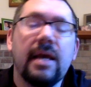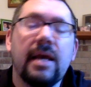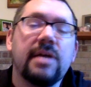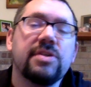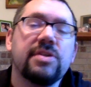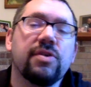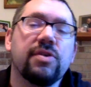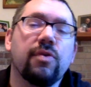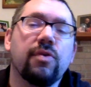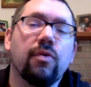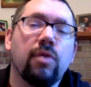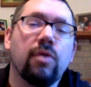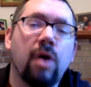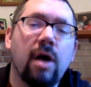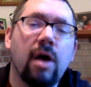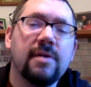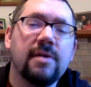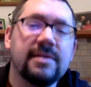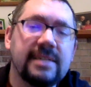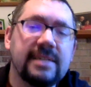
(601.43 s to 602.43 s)
So
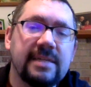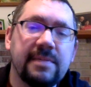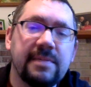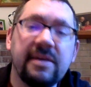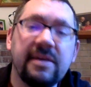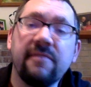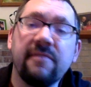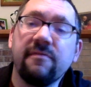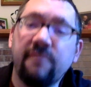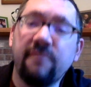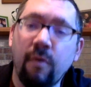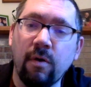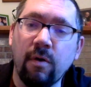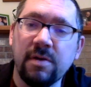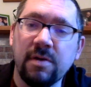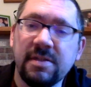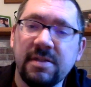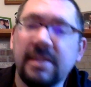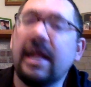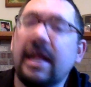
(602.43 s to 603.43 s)
laws need to be
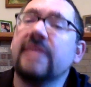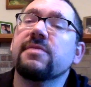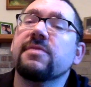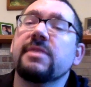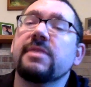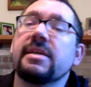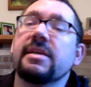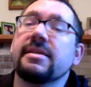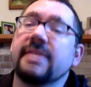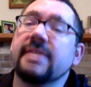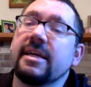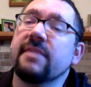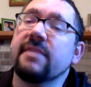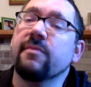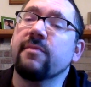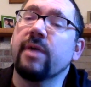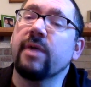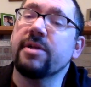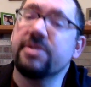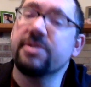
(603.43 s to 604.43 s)
enforced, and that's what the executive
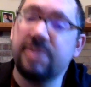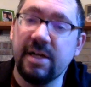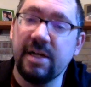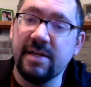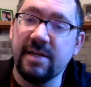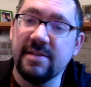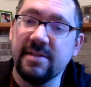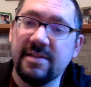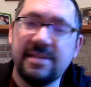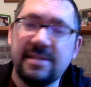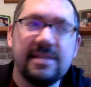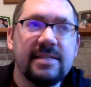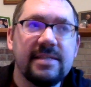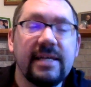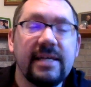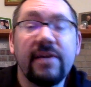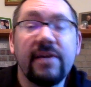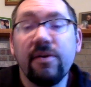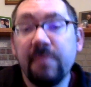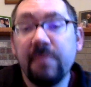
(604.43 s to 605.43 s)
branch does. This is
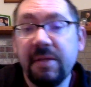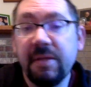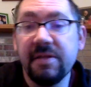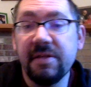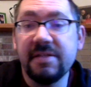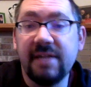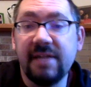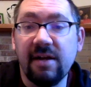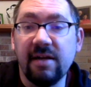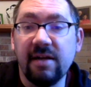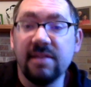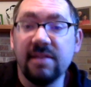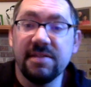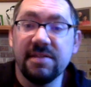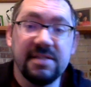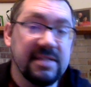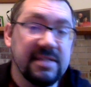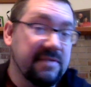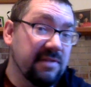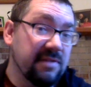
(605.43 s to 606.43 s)
like your military. This
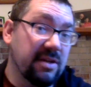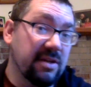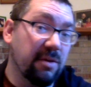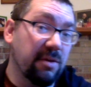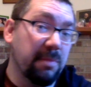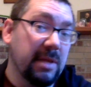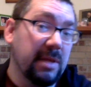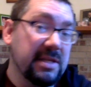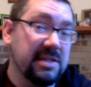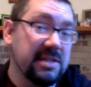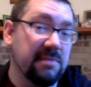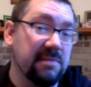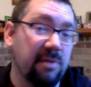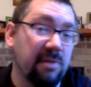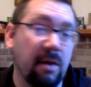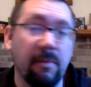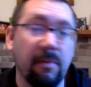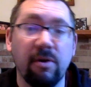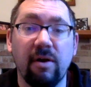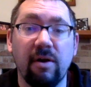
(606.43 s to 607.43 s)
is even like your police
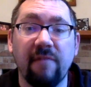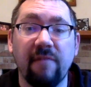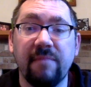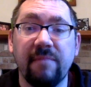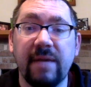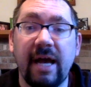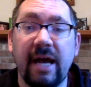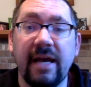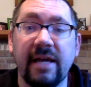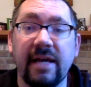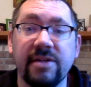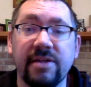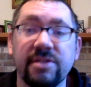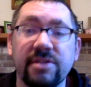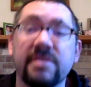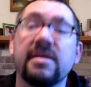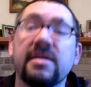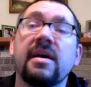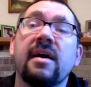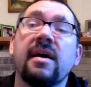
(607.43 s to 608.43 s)
department or FBI
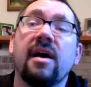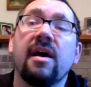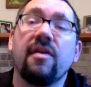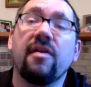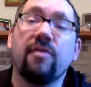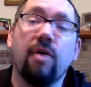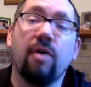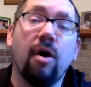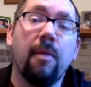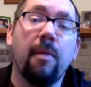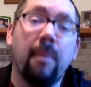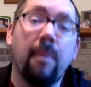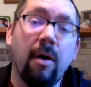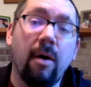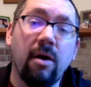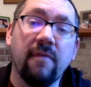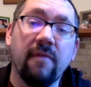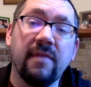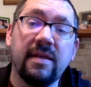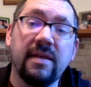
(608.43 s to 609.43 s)
agents. They're all
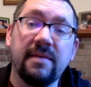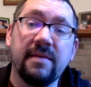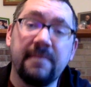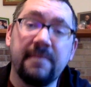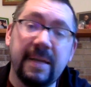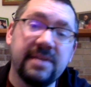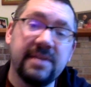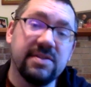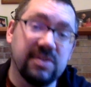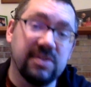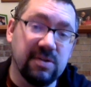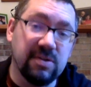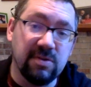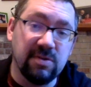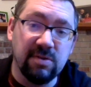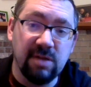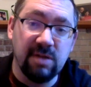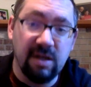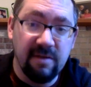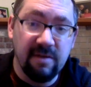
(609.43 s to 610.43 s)
part of the big
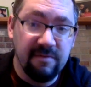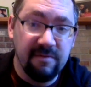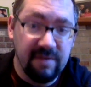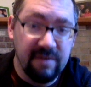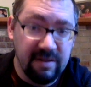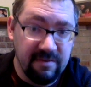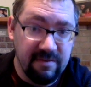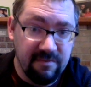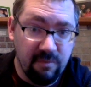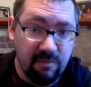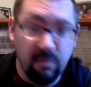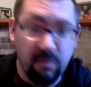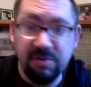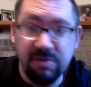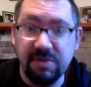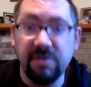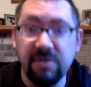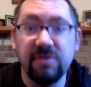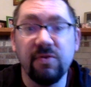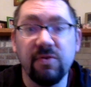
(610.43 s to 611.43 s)
circle of
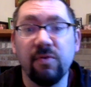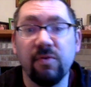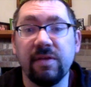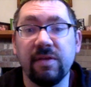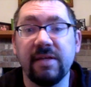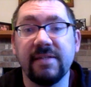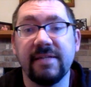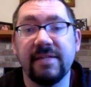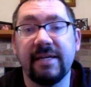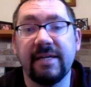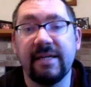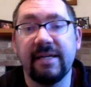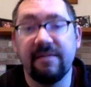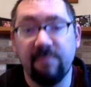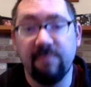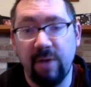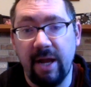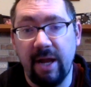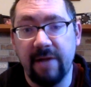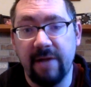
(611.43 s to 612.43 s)
enforcers or the executive
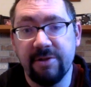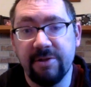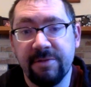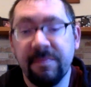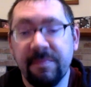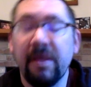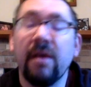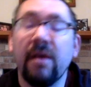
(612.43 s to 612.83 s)
branch.